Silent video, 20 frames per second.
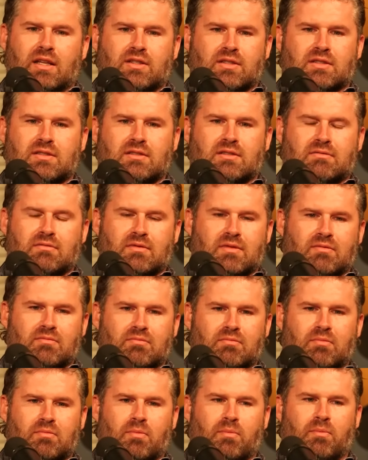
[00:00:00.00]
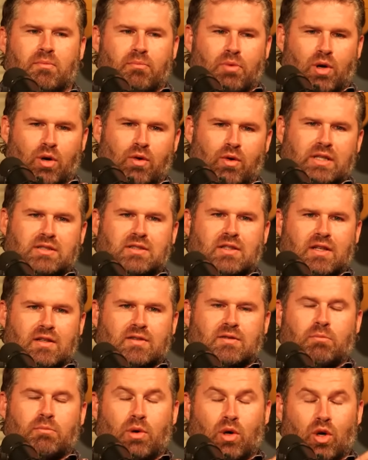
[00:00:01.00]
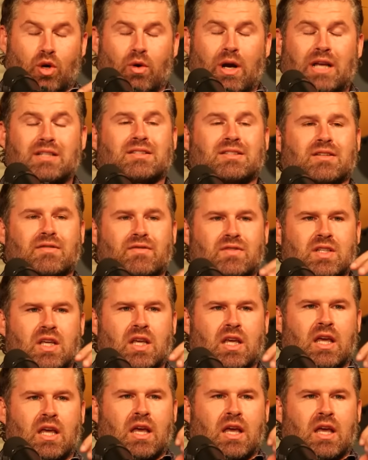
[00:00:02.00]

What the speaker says: Just progressives,